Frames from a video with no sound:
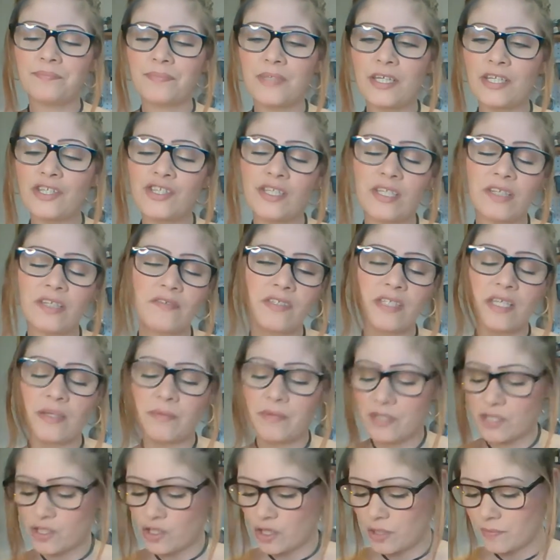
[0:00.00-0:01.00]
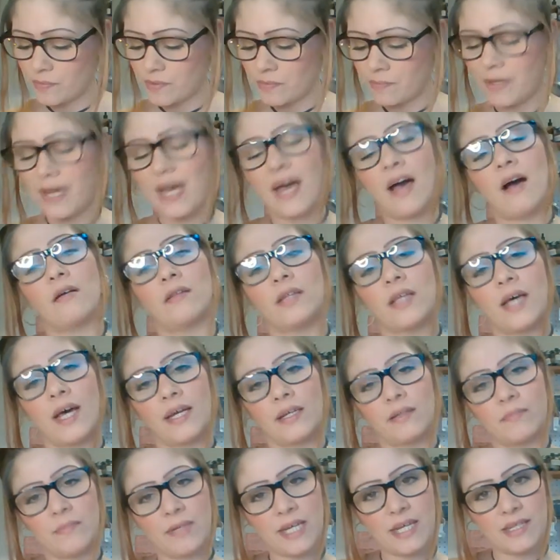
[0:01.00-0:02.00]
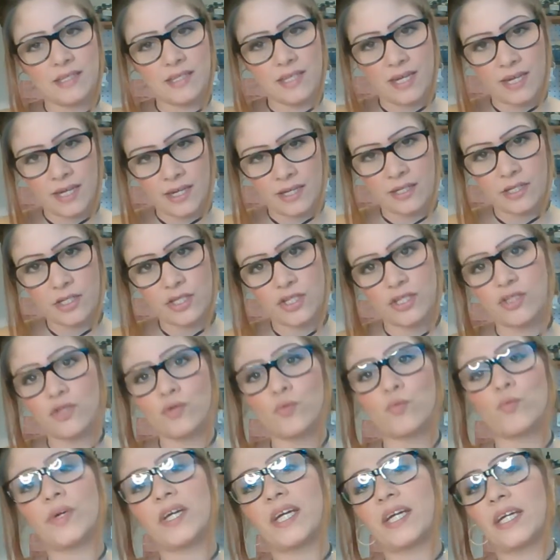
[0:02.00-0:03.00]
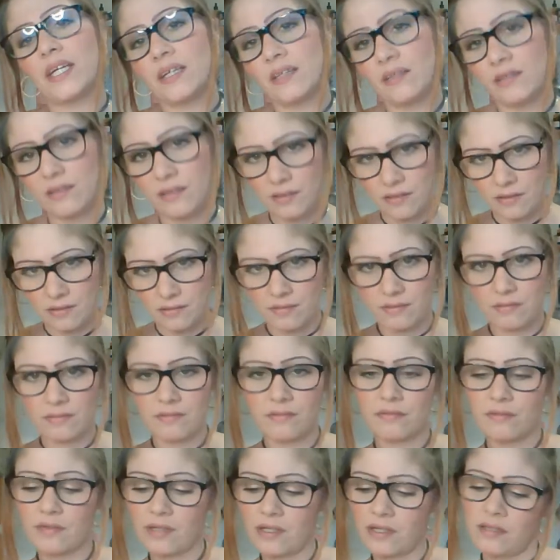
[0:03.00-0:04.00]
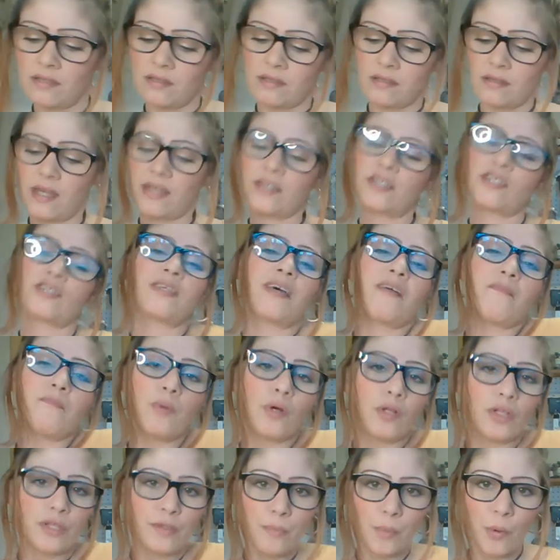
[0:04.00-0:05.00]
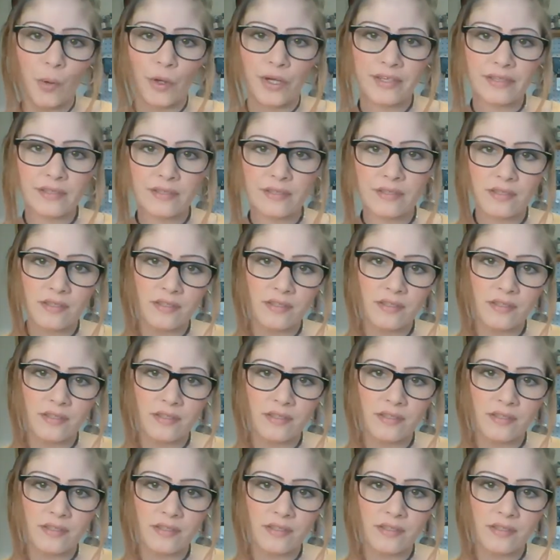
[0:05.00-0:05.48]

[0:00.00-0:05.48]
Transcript: shouldn't even say my script, my outline, because I kind of just wing it, and I just have bullet points.